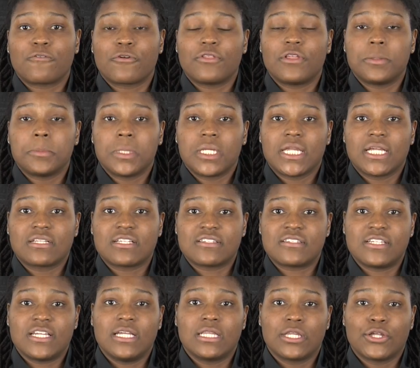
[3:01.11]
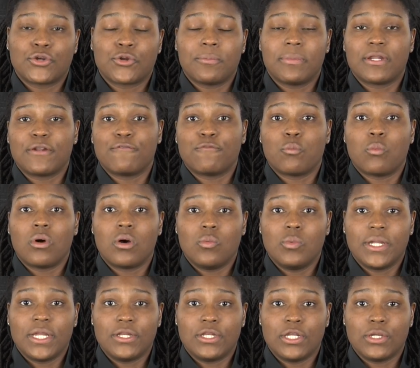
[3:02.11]
For them to get to see a little bit of
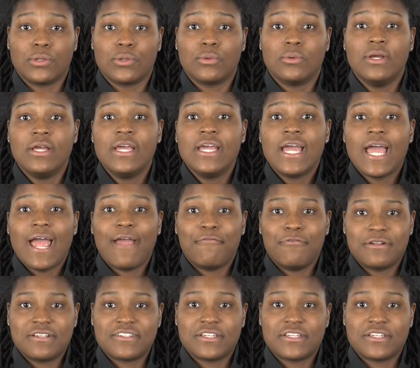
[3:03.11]
what we do every